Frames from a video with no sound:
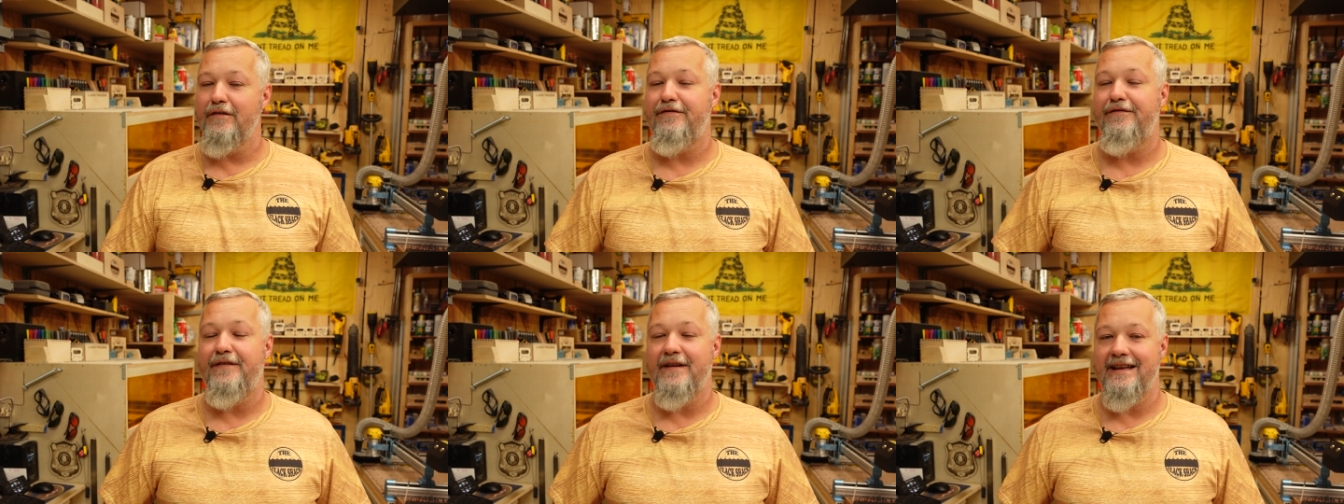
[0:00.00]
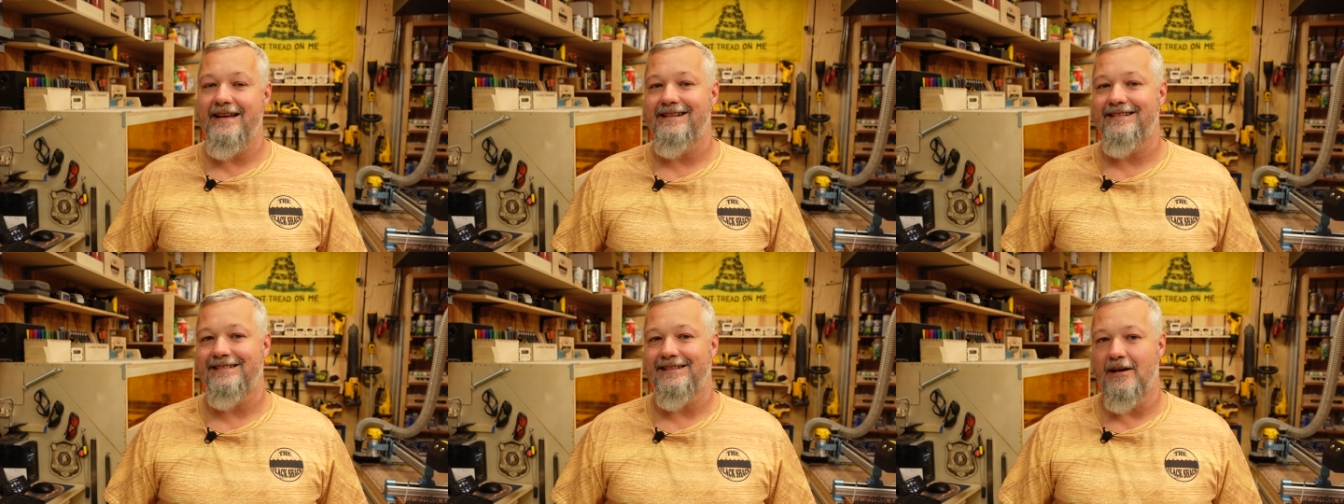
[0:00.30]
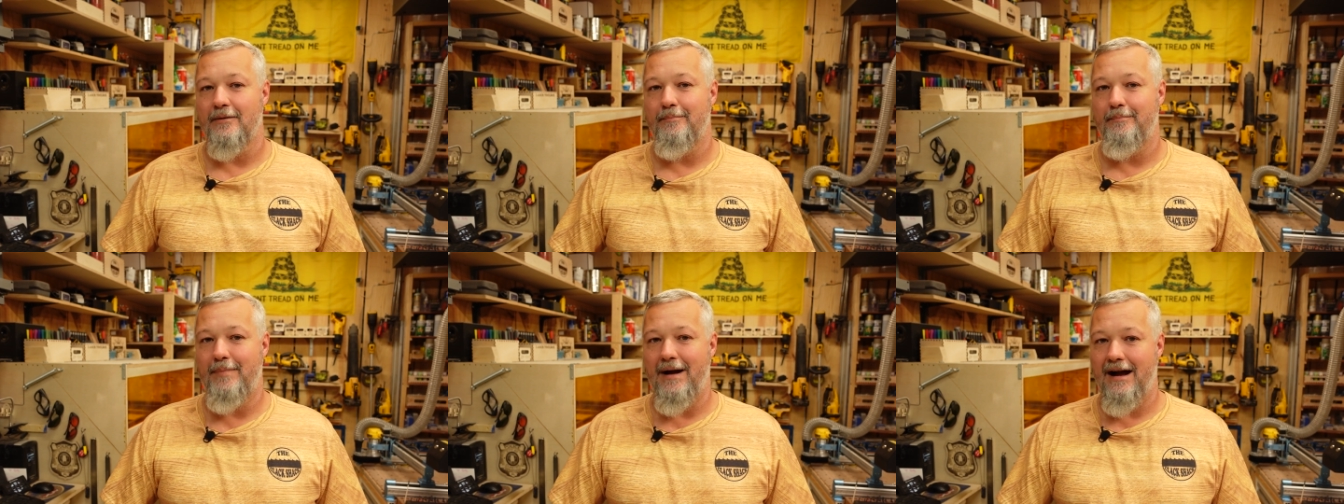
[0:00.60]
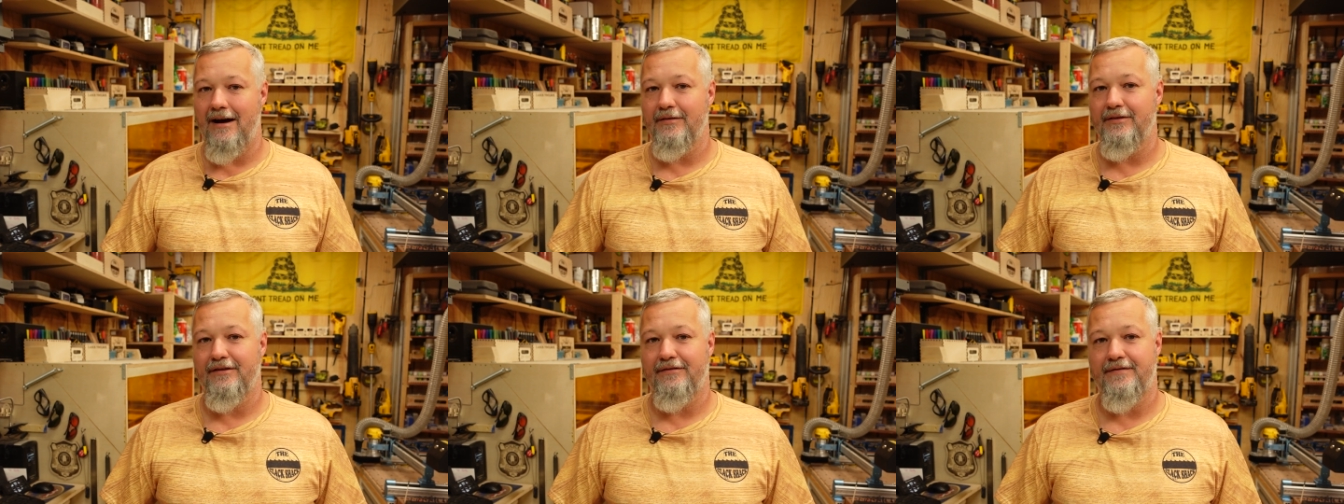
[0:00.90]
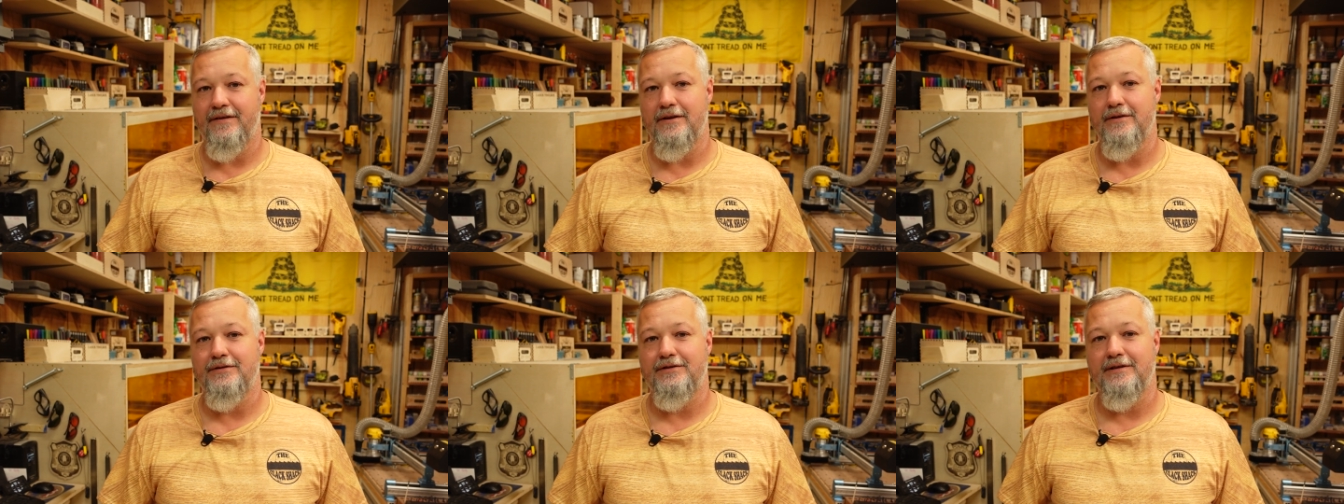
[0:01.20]
the fence about the
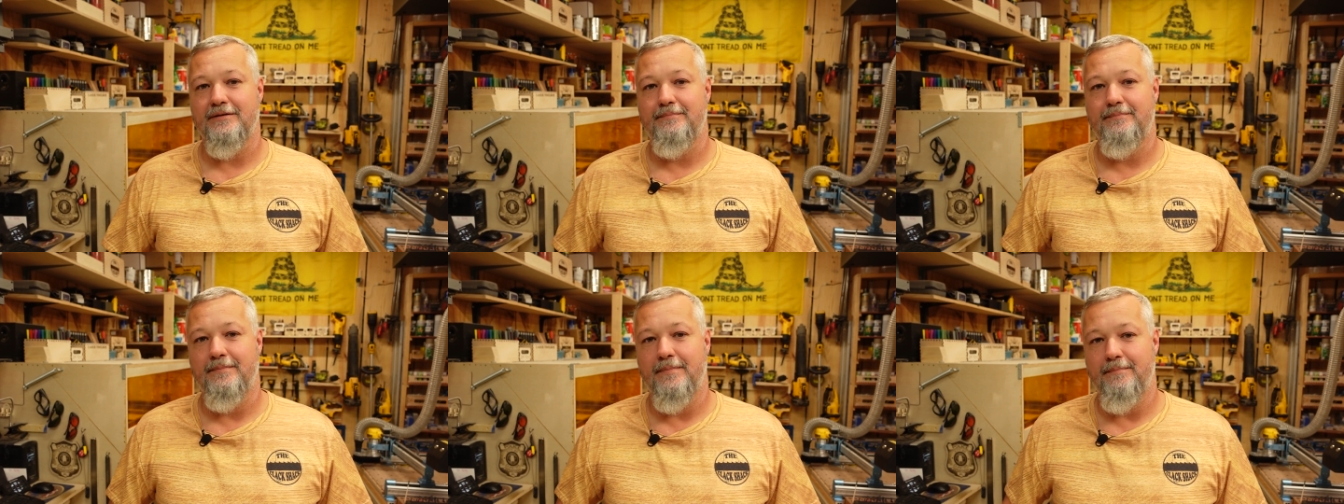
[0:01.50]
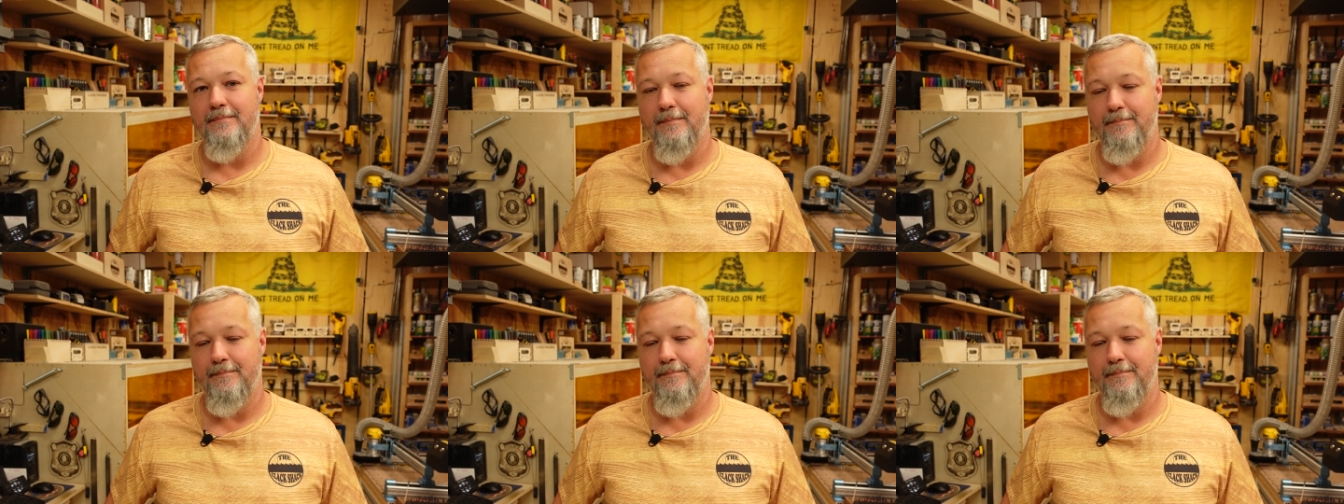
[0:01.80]
Fusion,